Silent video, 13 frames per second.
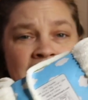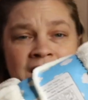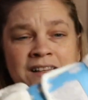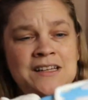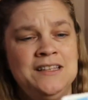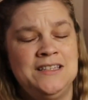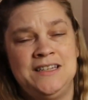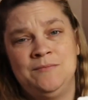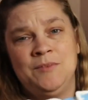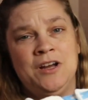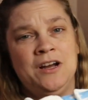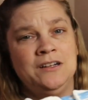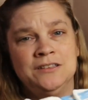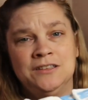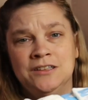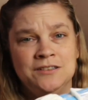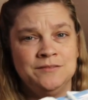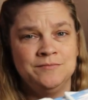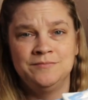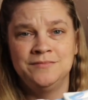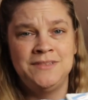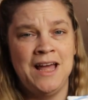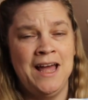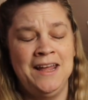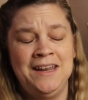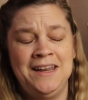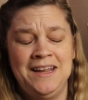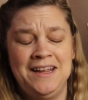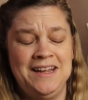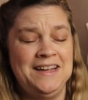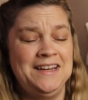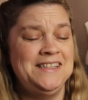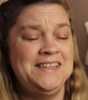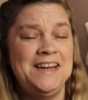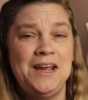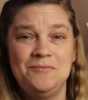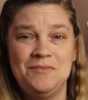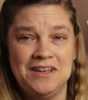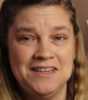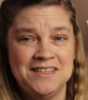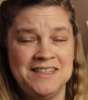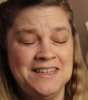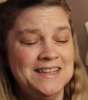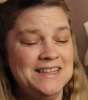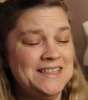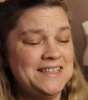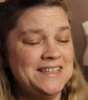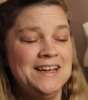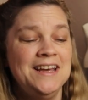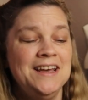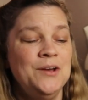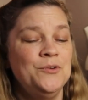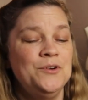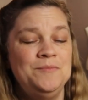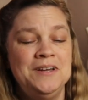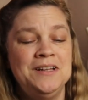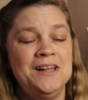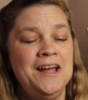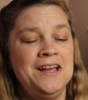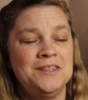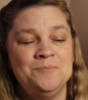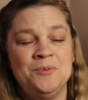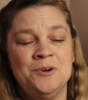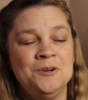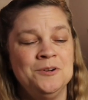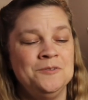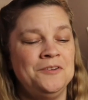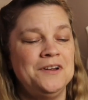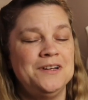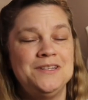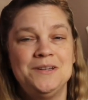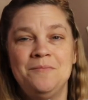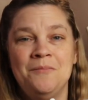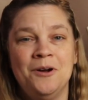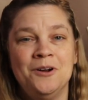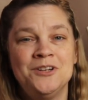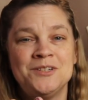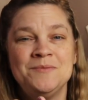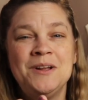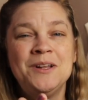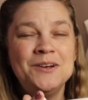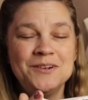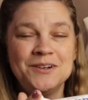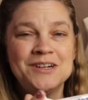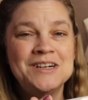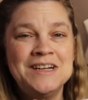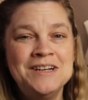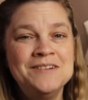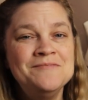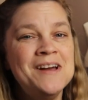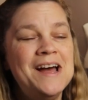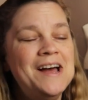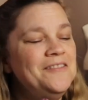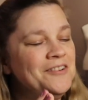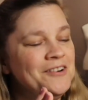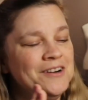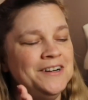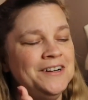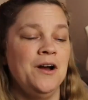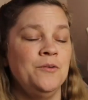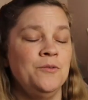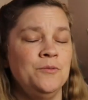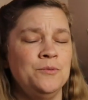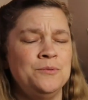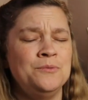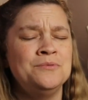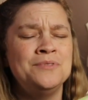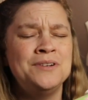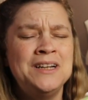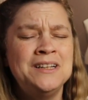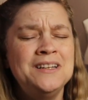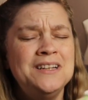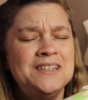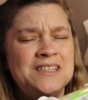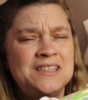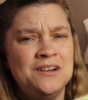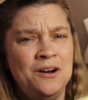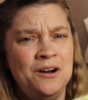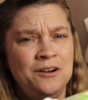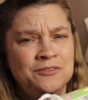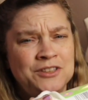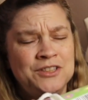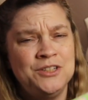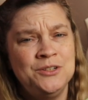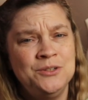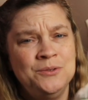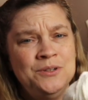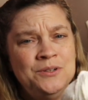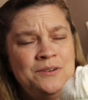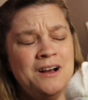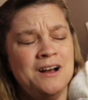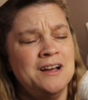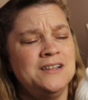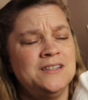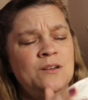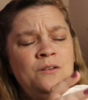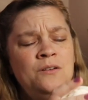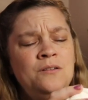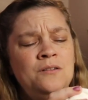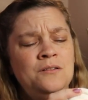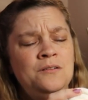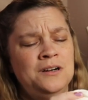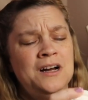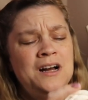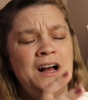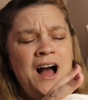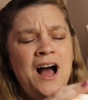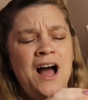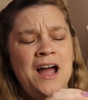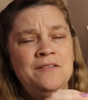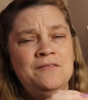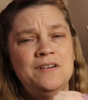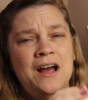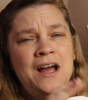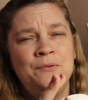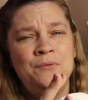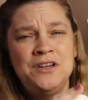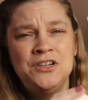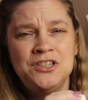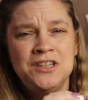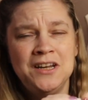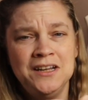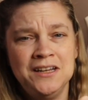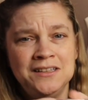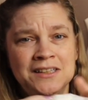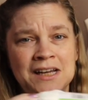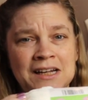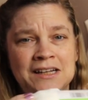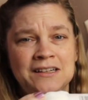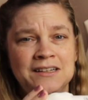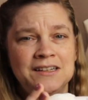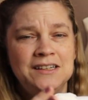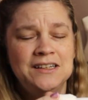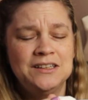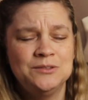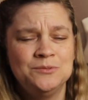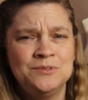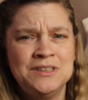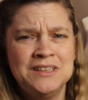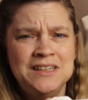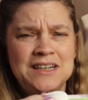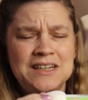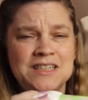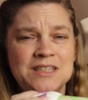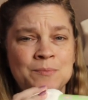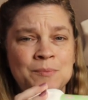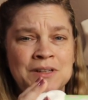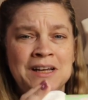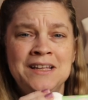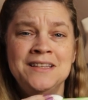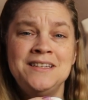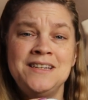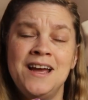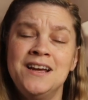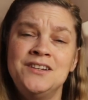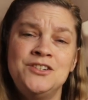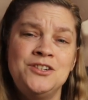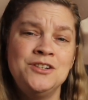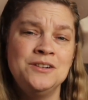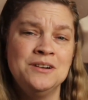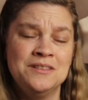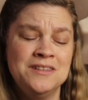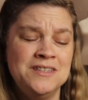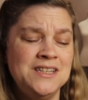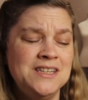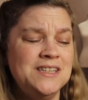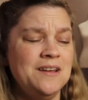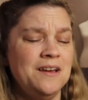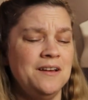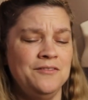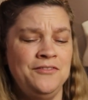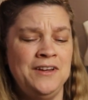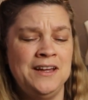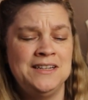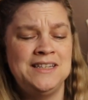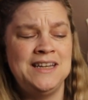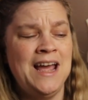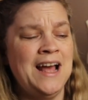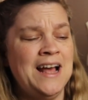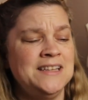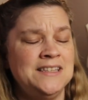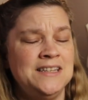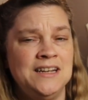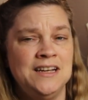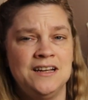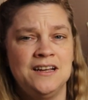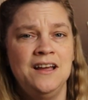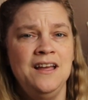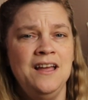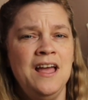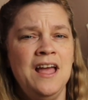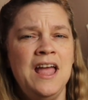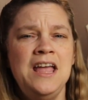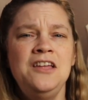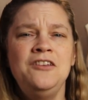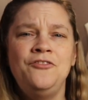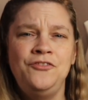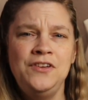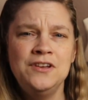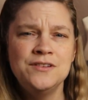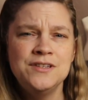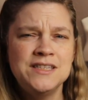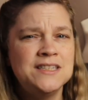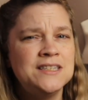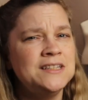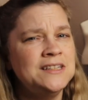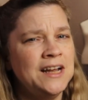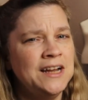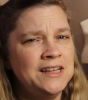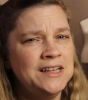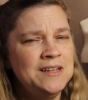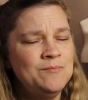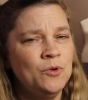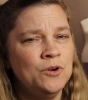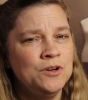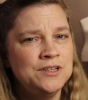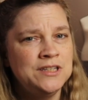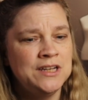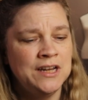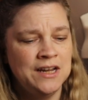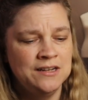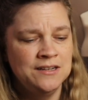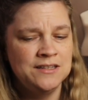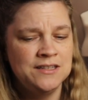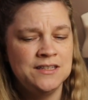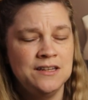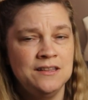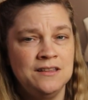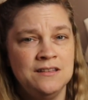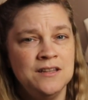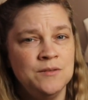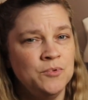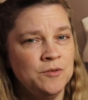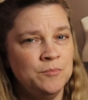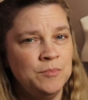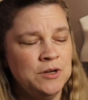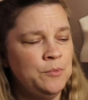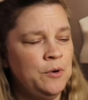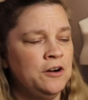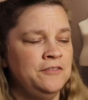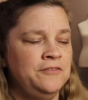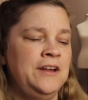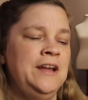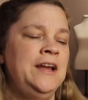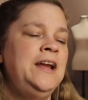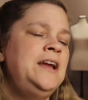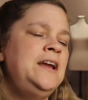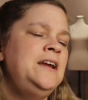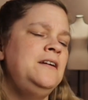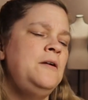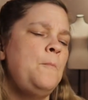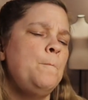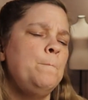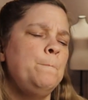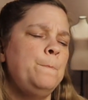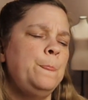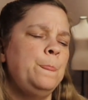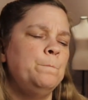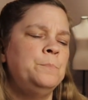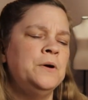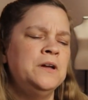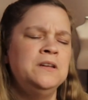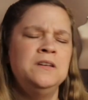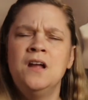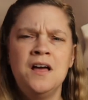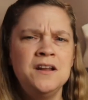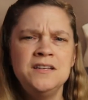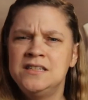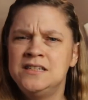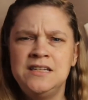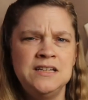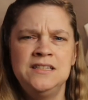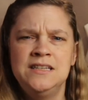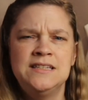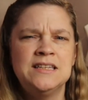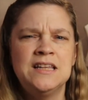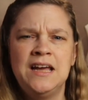the same color that its name is. This would be like the perfect marshmallow cream ever. Really soft too, you guys. Oh, I wish that I could like really explain the texture. This is fantastic. It feels slightly more dense than the Premier Parfait, but not as dense as like